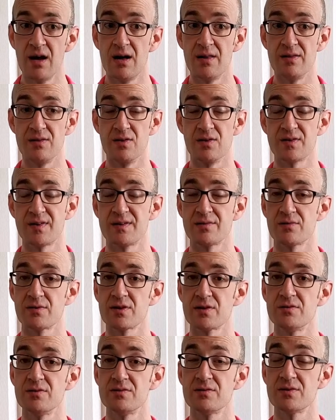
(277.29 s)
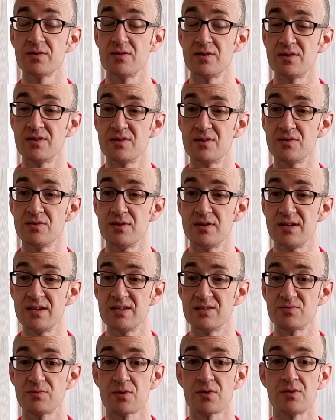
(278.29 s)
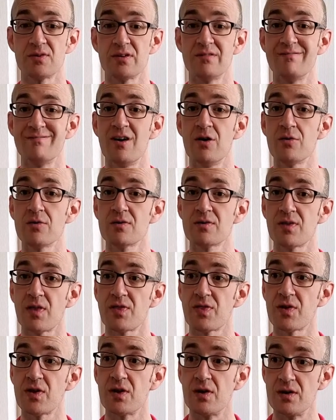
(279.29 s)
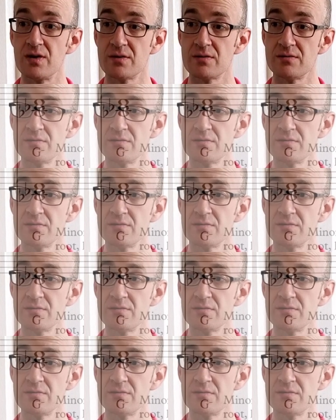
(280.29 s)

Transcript: The only thing that we're going to do is we're going to lower the third.